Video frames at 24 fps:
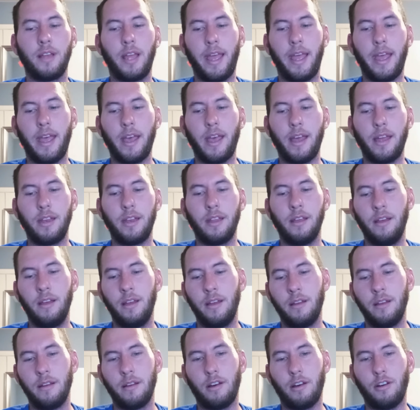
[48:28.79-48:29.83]
And
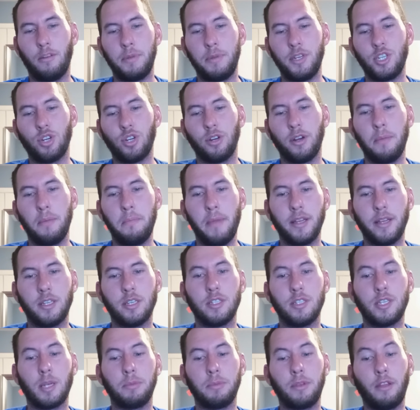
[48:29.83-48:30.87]
I'll be sure to
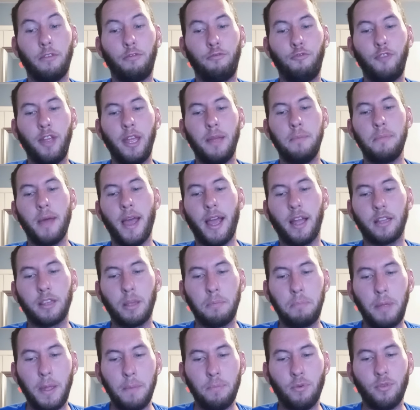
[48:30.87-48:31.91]
mention some of the feedback
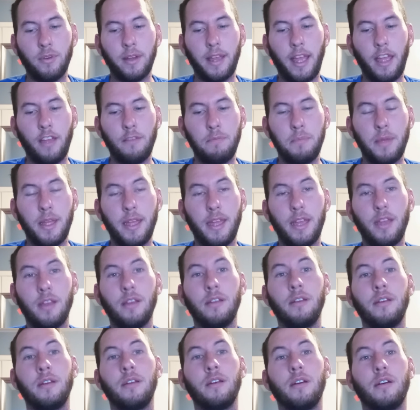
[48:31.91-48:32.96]
that people gave me